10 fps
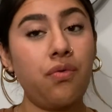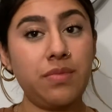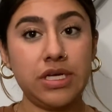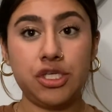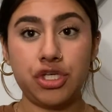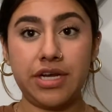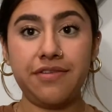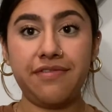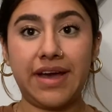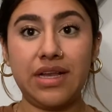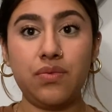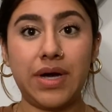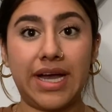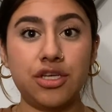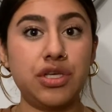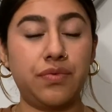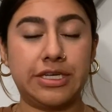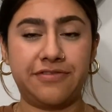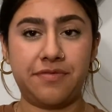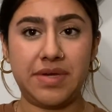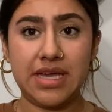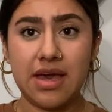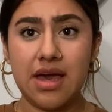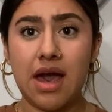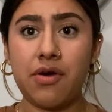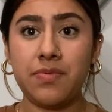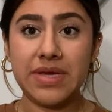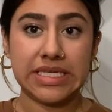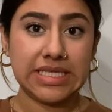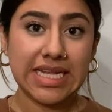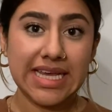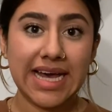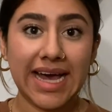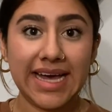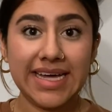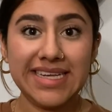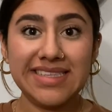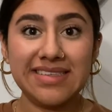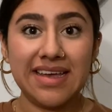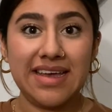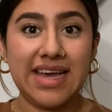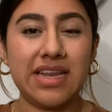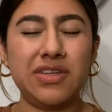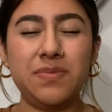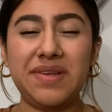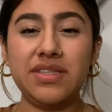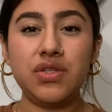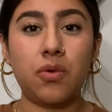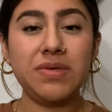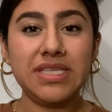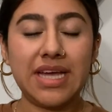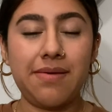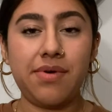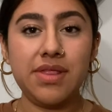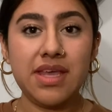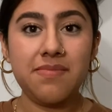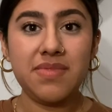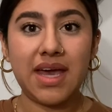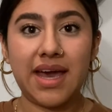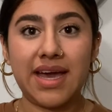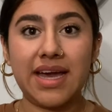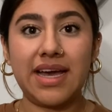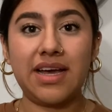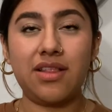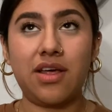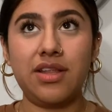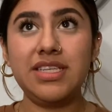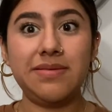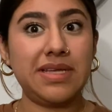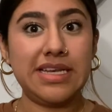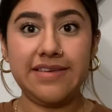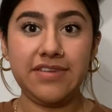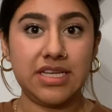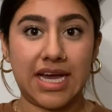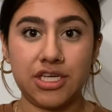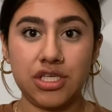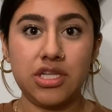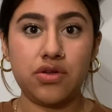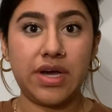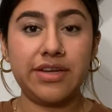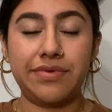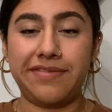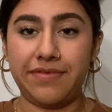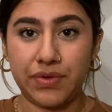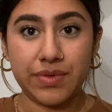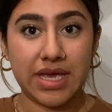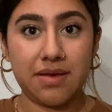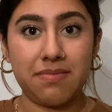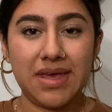much trying to find what actually worked for me. I would make study guides and I would spend so much time on them that a lot of times I didn't even actually know how to review them.